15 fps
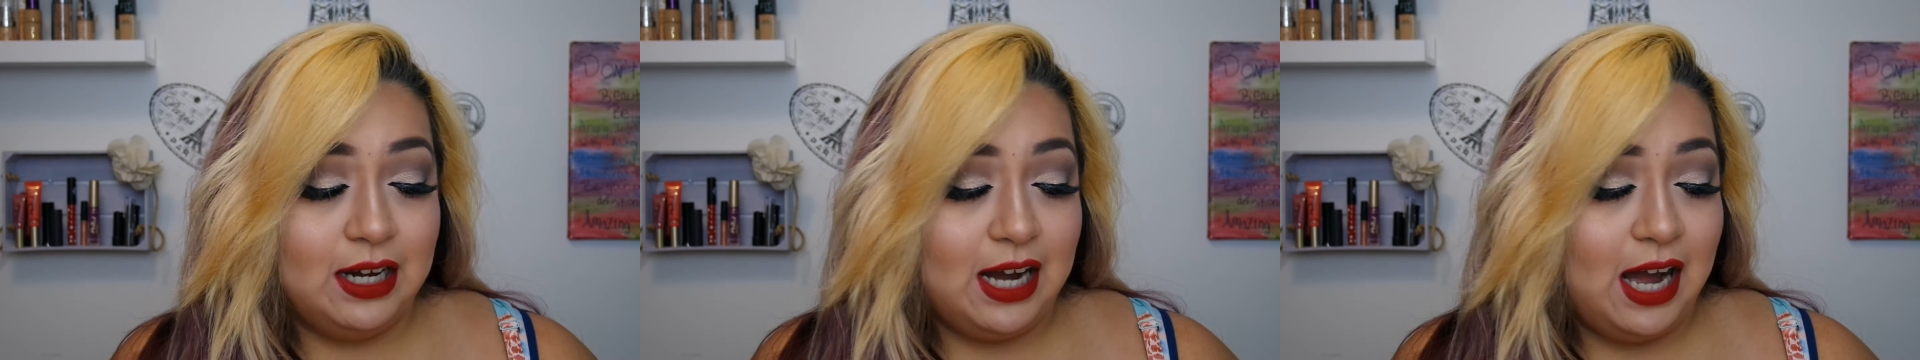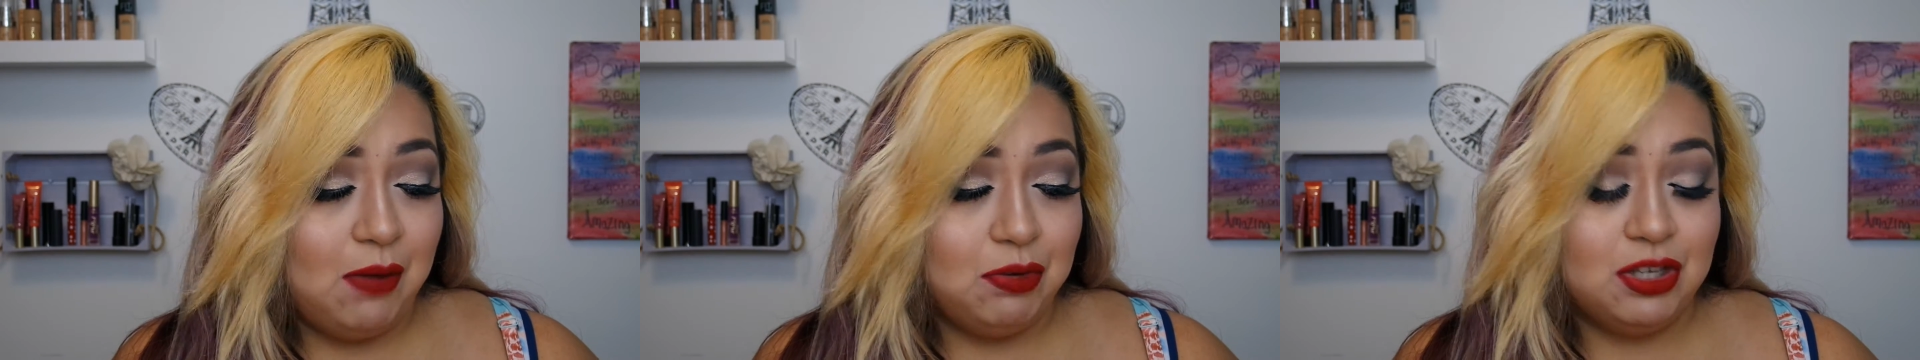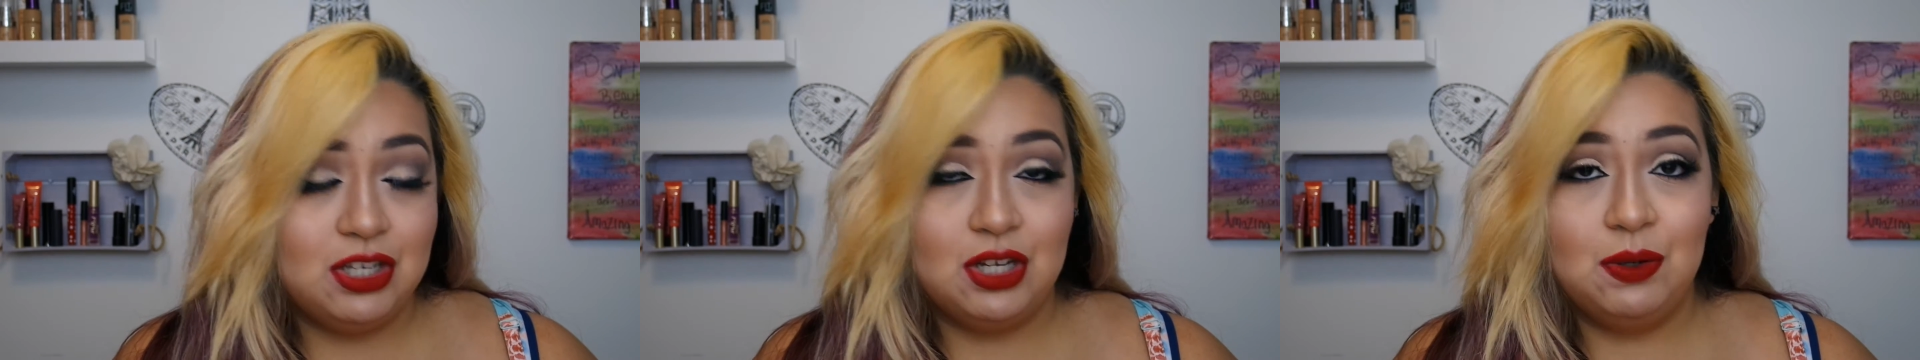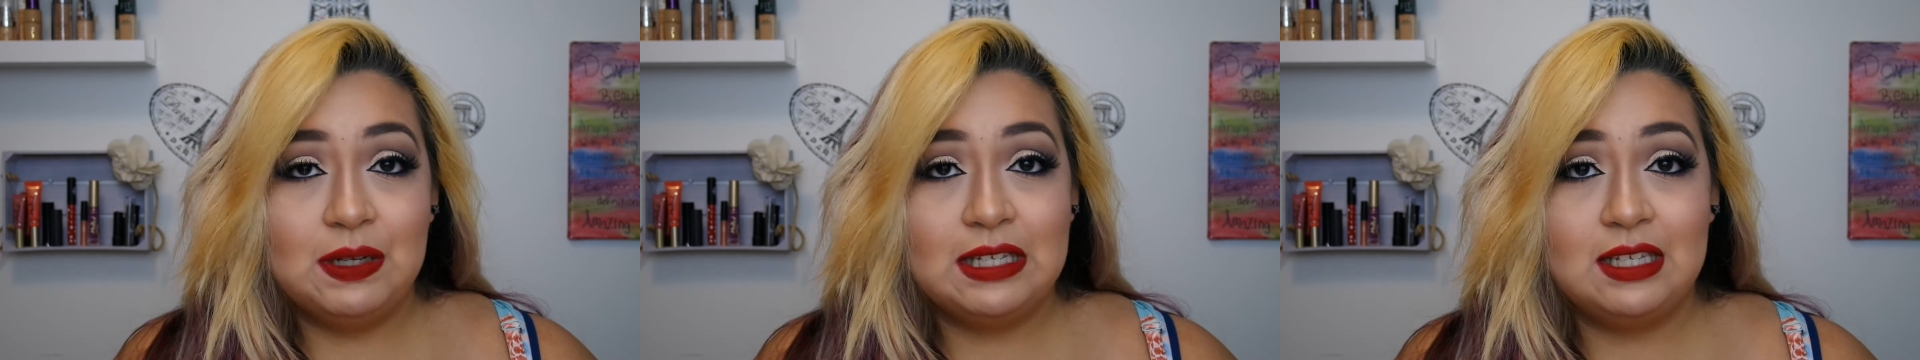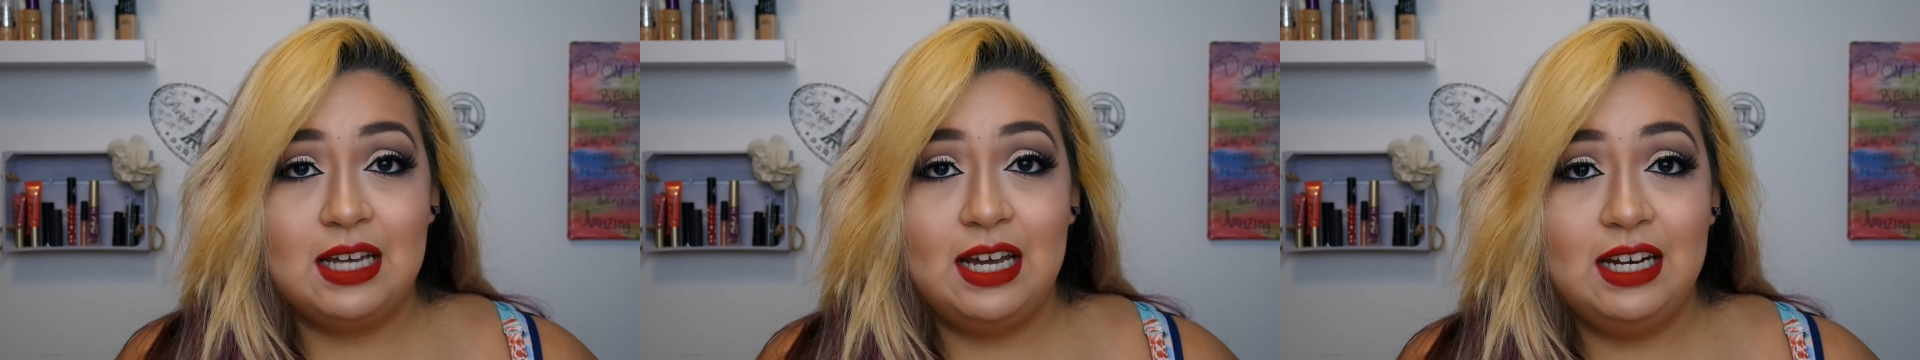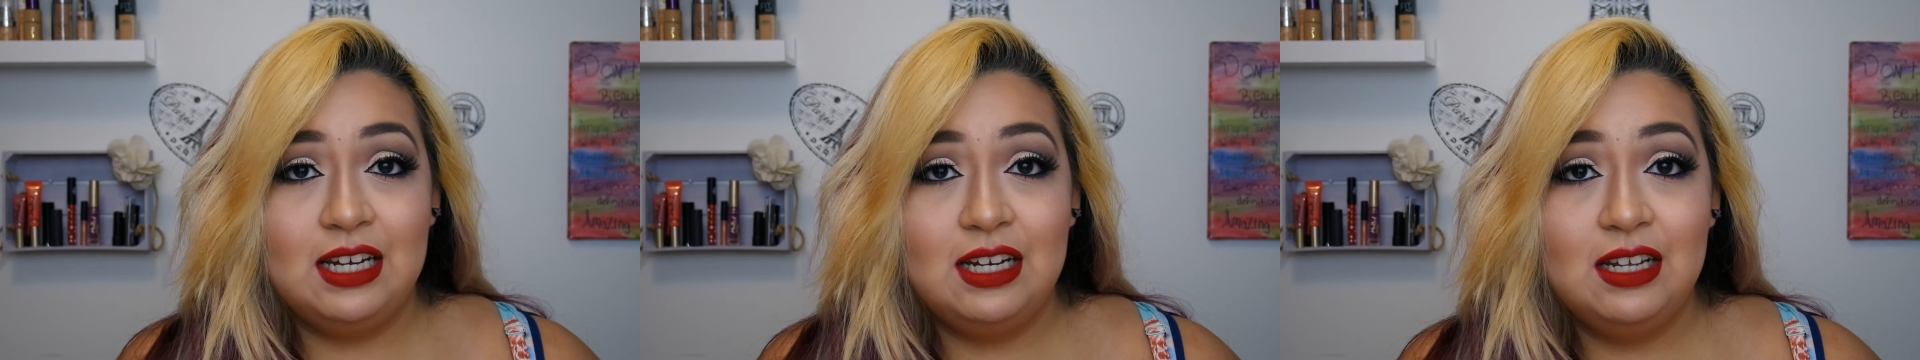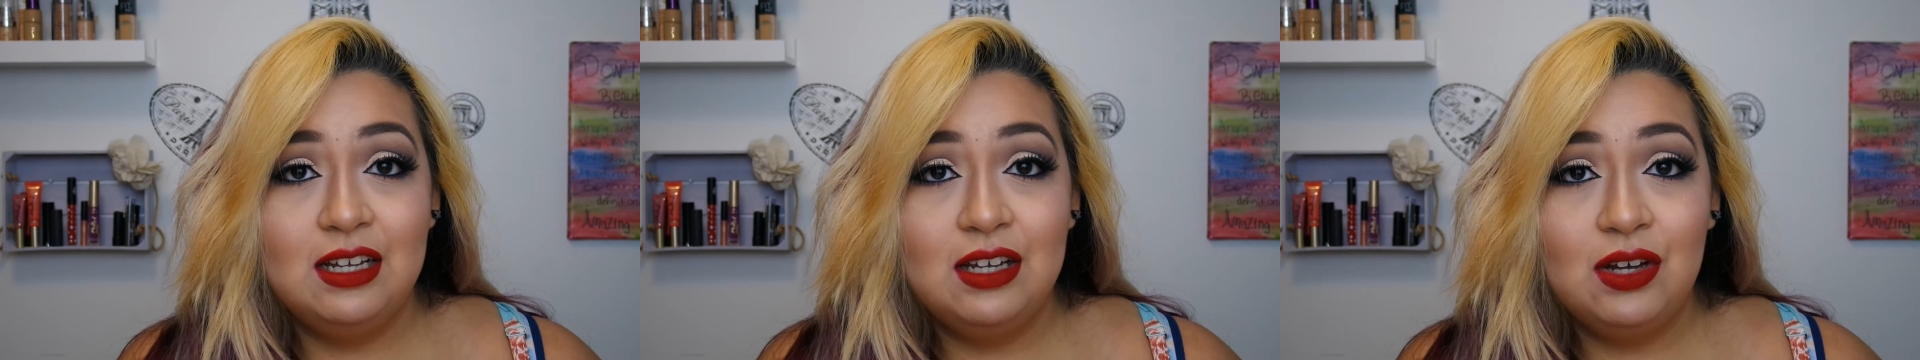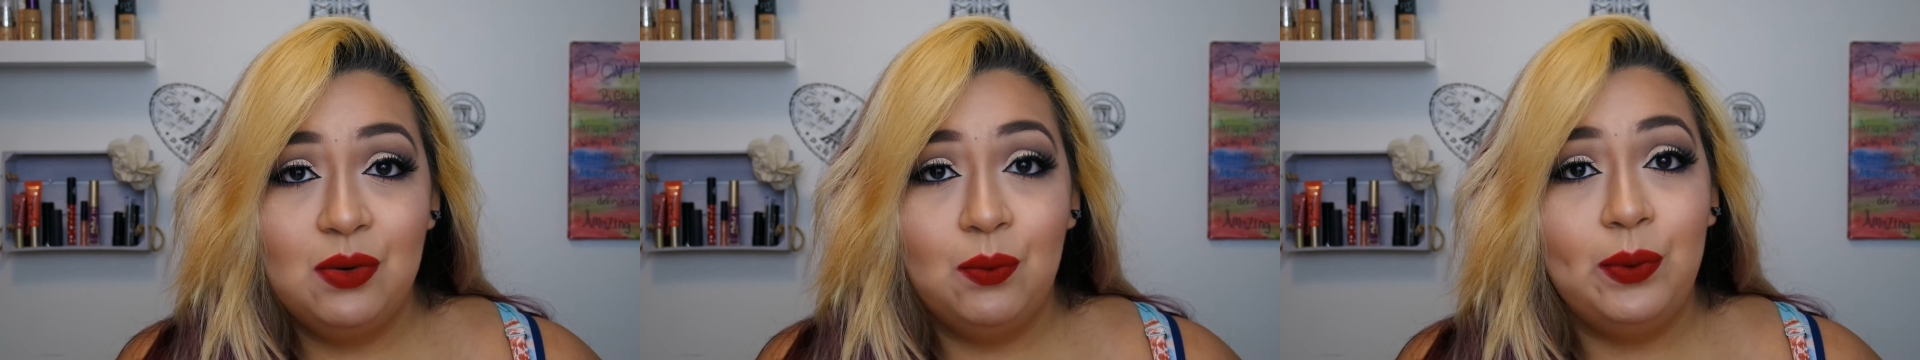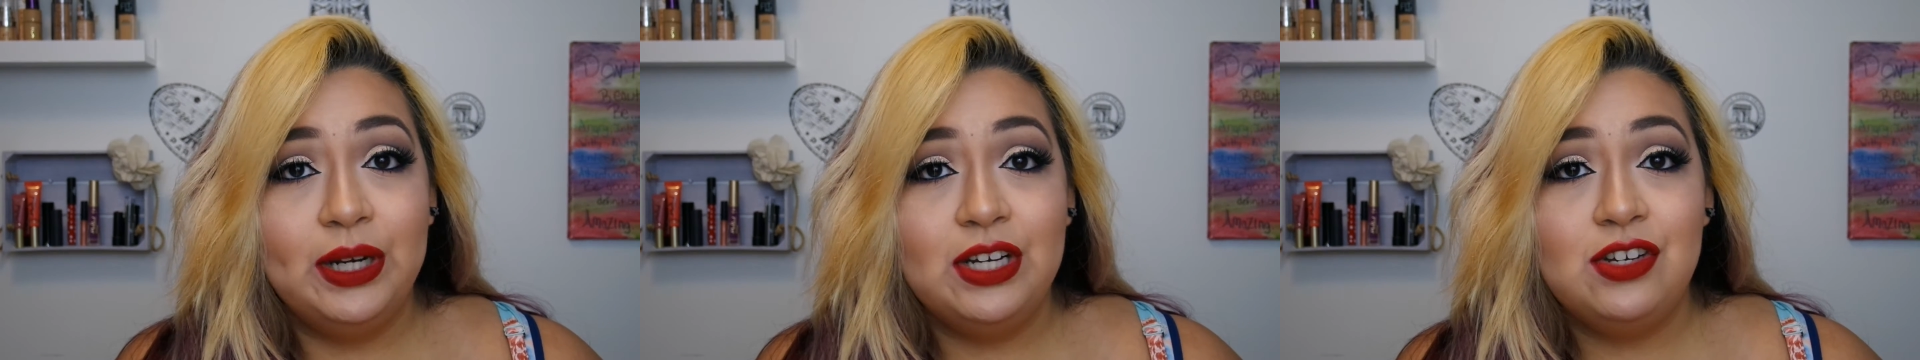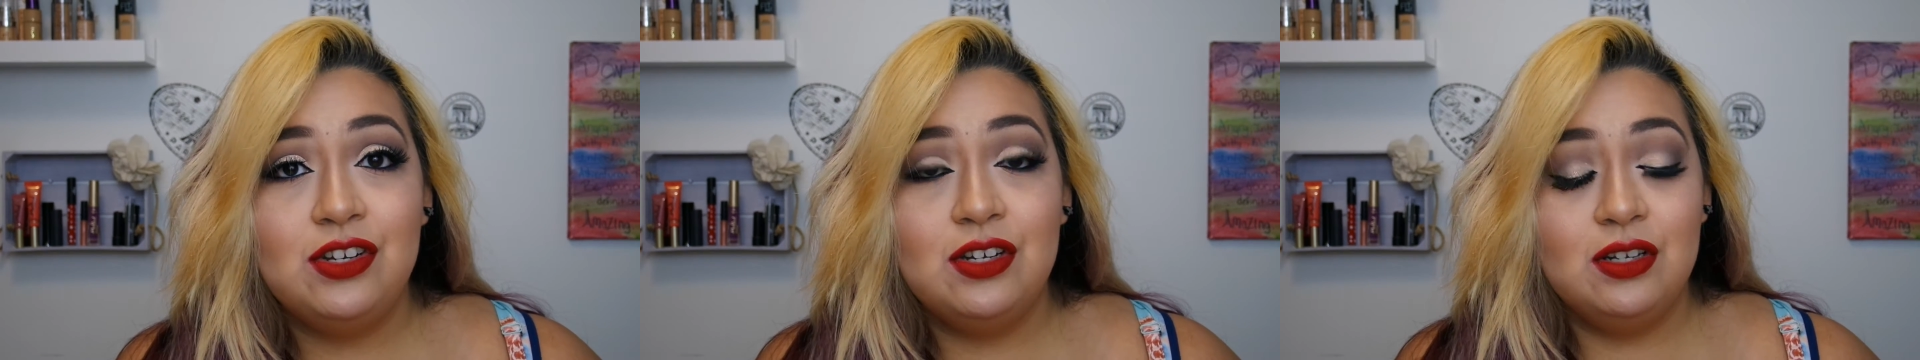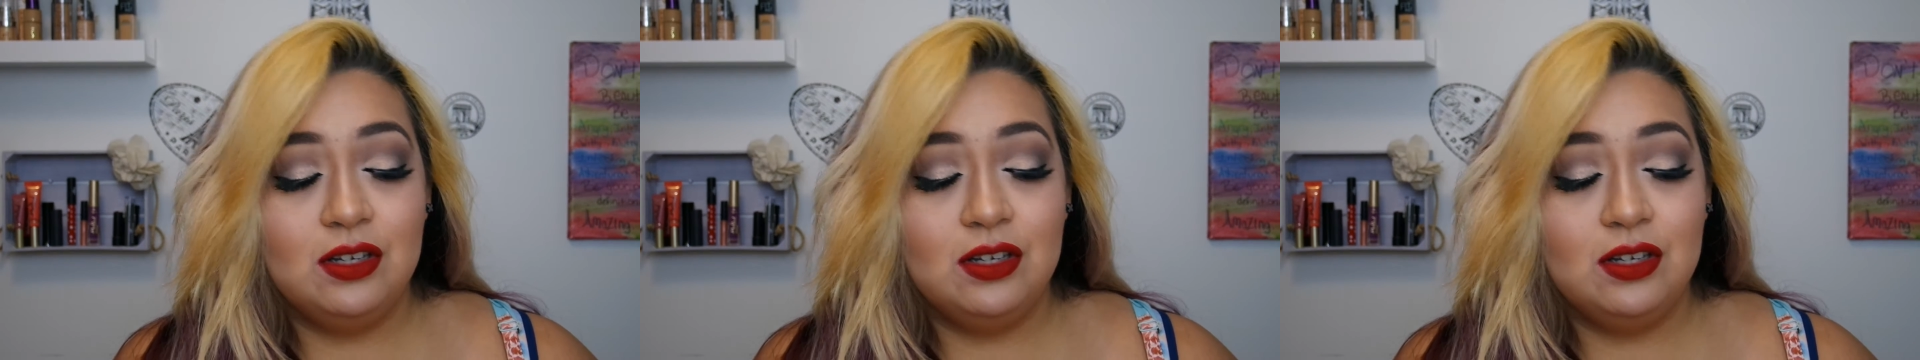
I was so excited when,